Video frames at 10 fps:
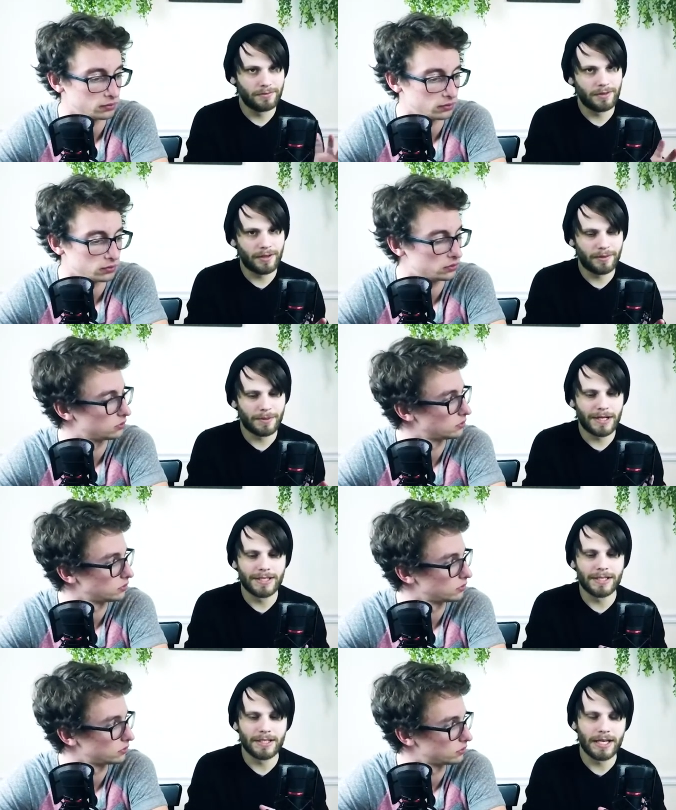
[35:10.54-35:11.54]
Speaker 1: on the
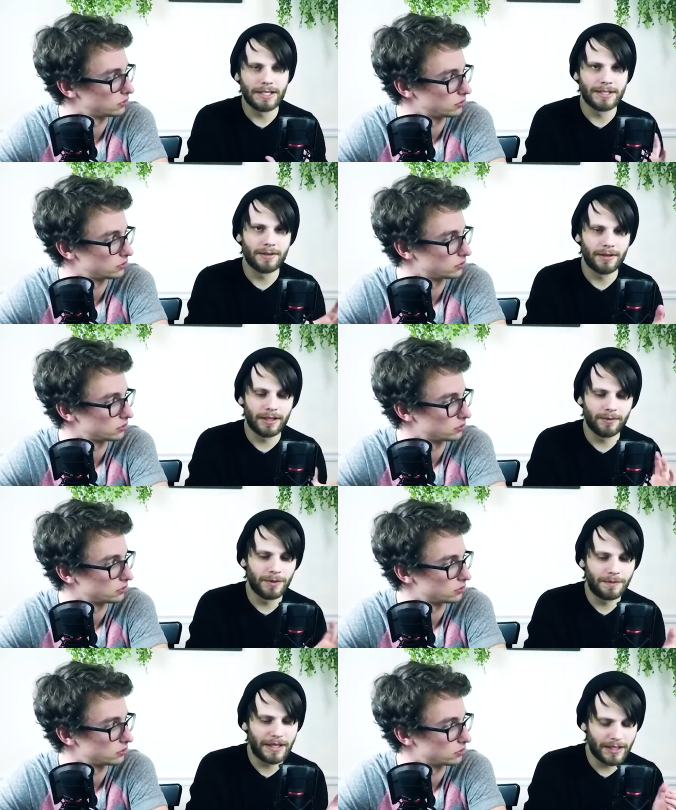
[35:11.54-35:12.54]
pricey side, so like
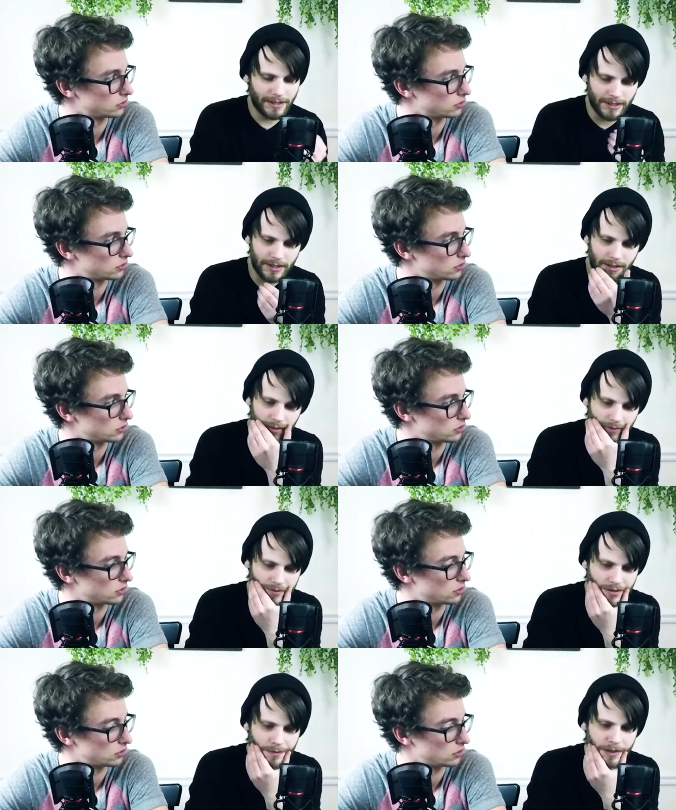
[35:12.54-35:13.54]
we may not see
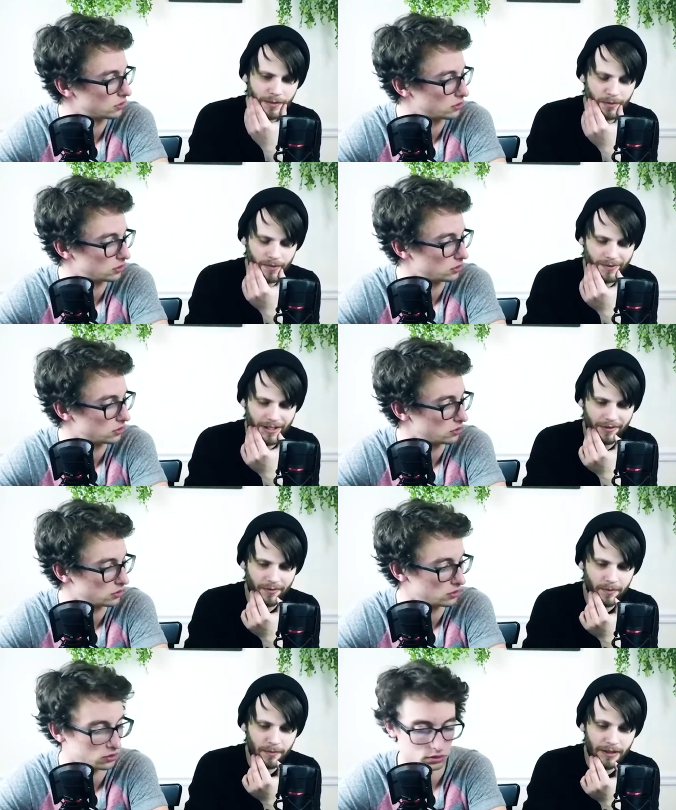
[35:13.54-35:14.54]
too many brews out of
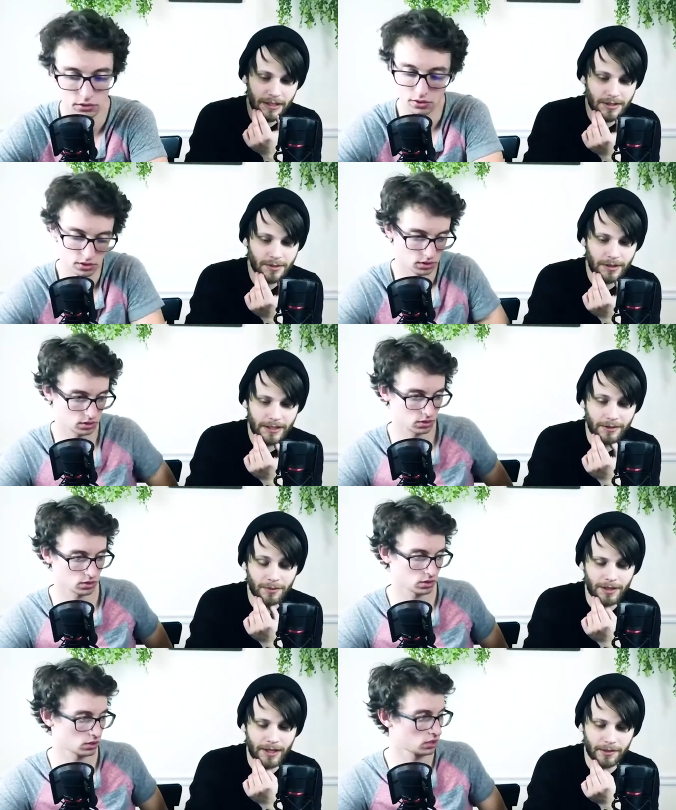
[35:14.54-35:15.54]
them, but I do like the
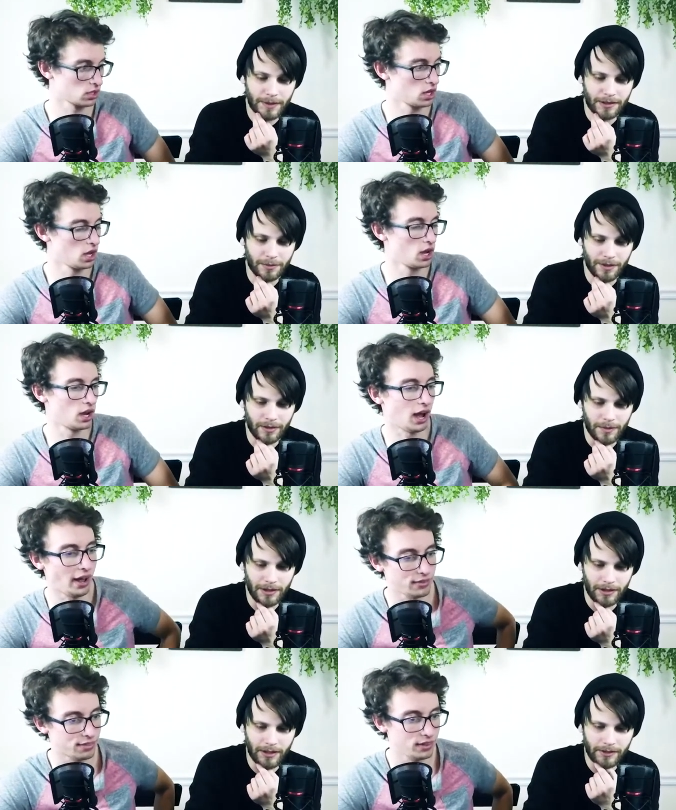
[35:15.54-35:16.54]
Reanimator one quite
Speaker 2: a
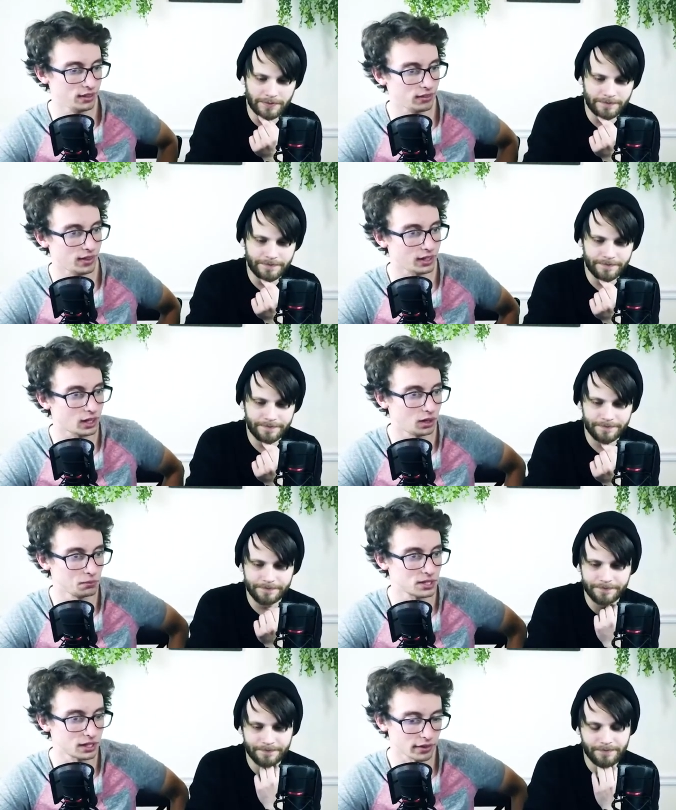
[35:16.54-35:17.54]
lot. I think they come
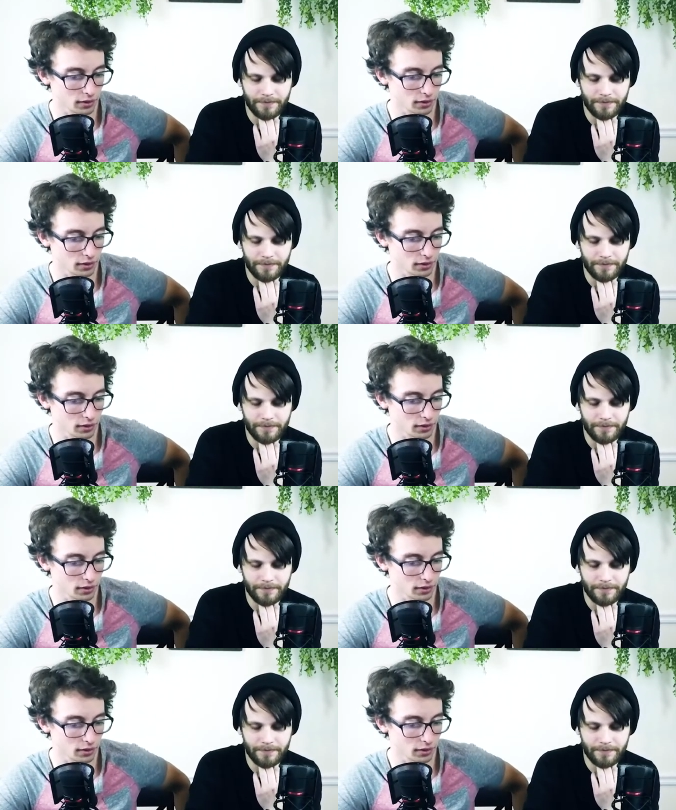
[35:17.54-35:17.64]
together